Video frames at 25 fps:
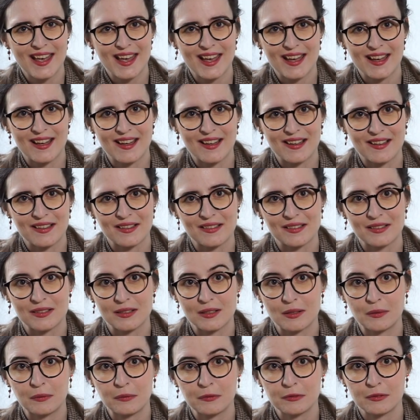
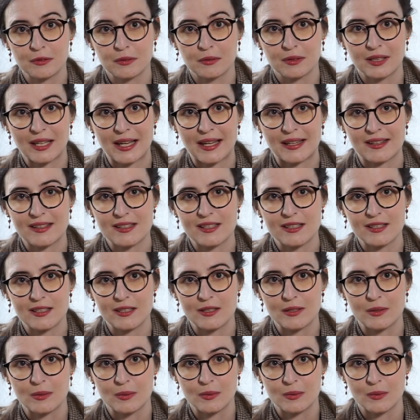don't forget
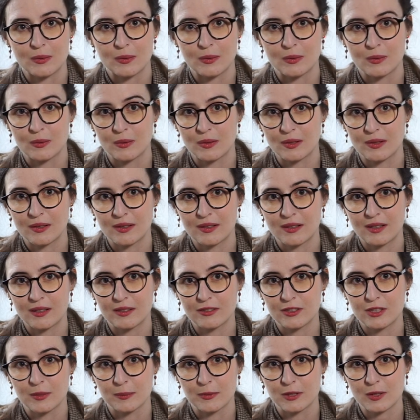to
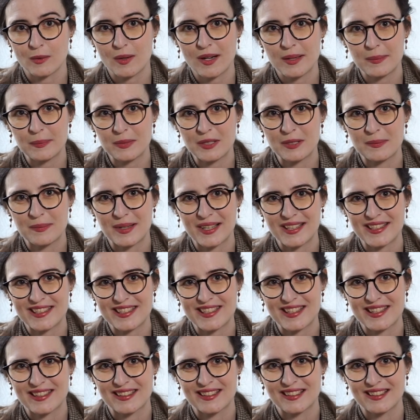subscribe to my
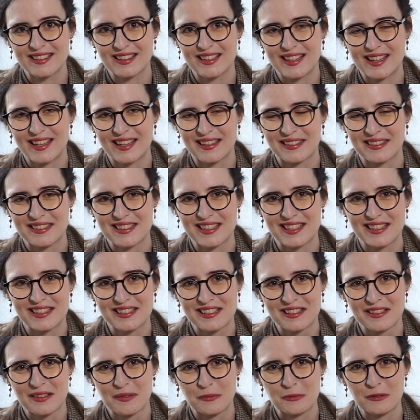channel and hit the
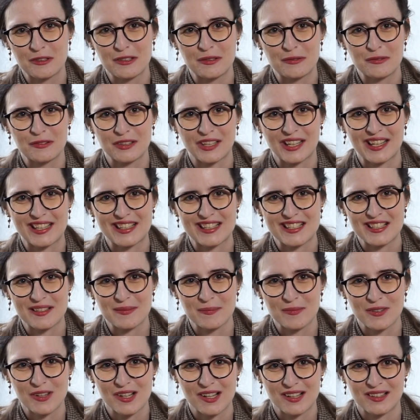notification
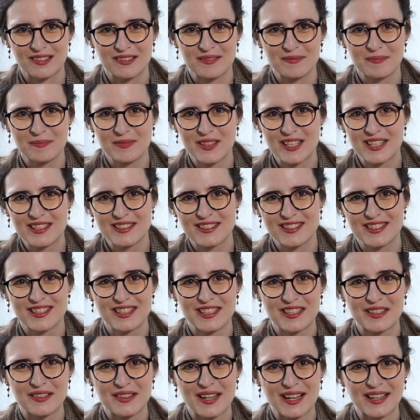bell. See you
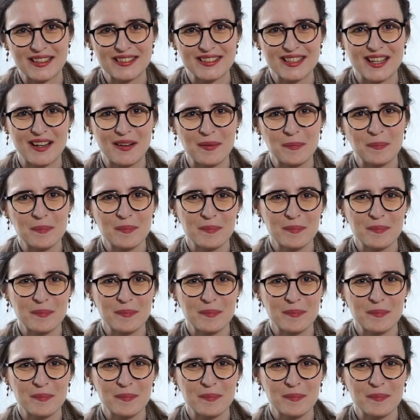next time.